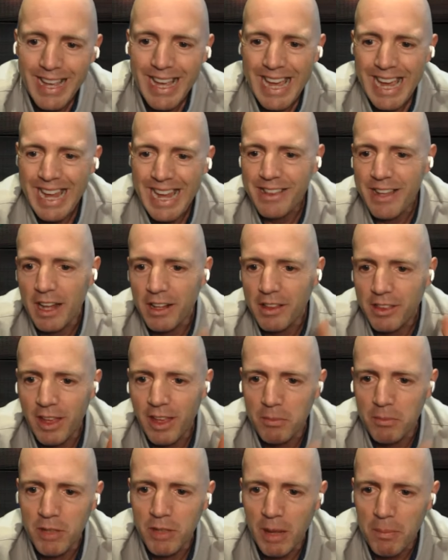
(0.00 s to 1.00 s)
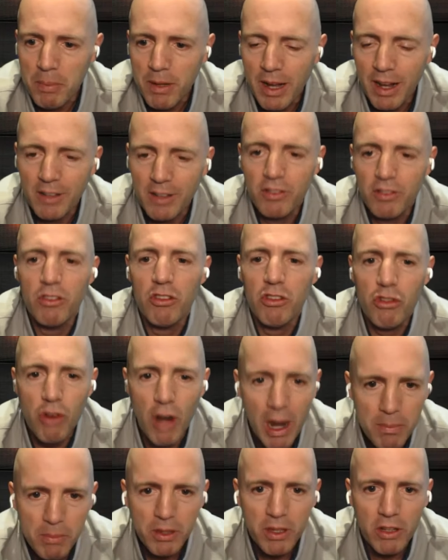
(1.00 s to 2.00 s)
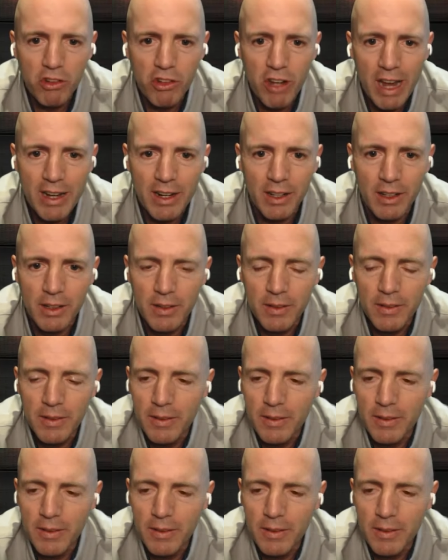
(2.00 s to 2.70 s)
hit that thumbs up. Subscribe to the channel.